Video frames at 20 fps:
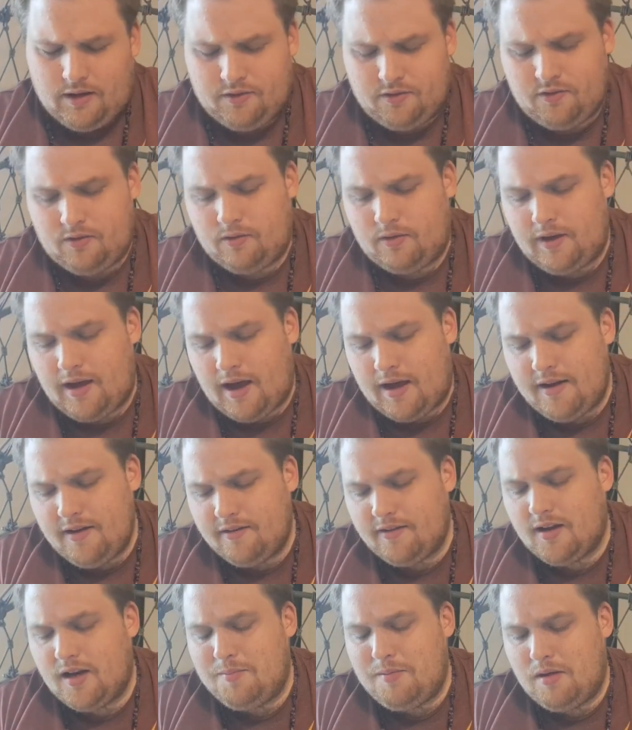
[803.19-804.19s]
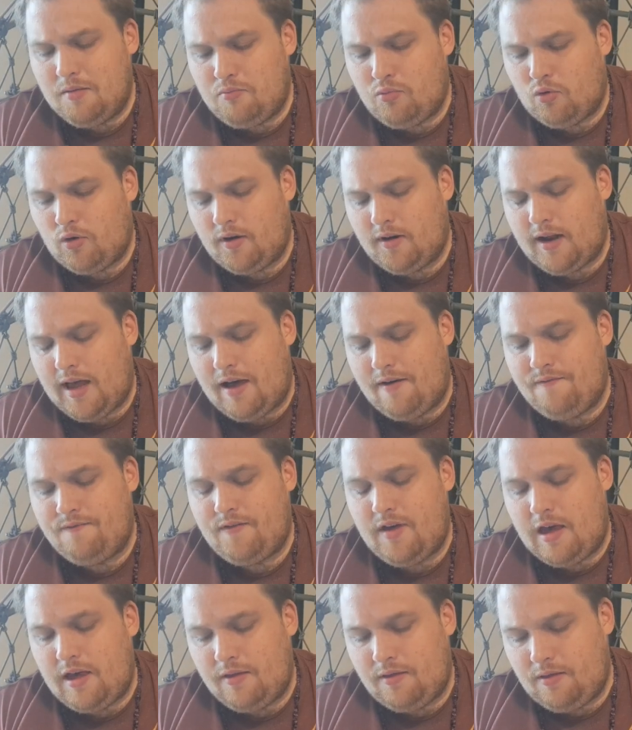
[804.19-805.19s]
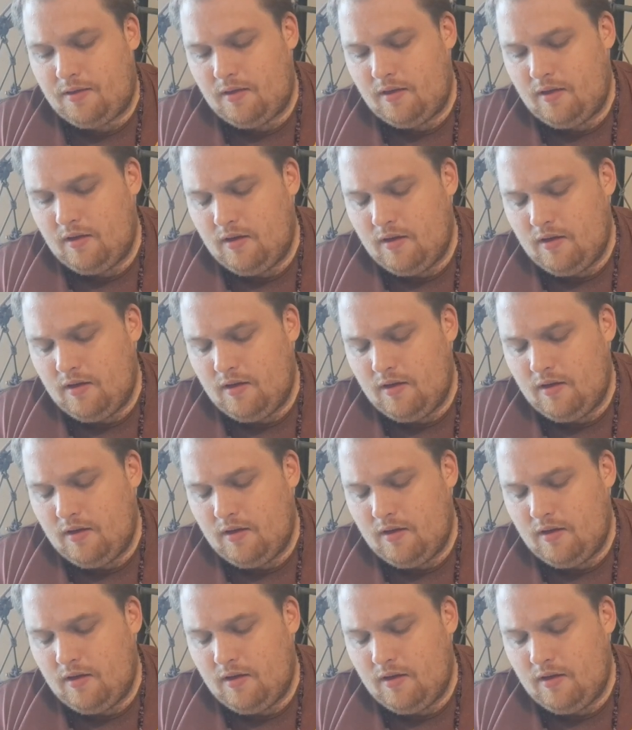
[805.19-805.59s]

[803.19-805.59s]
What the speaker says: so yeah, it is going to be important to have faith,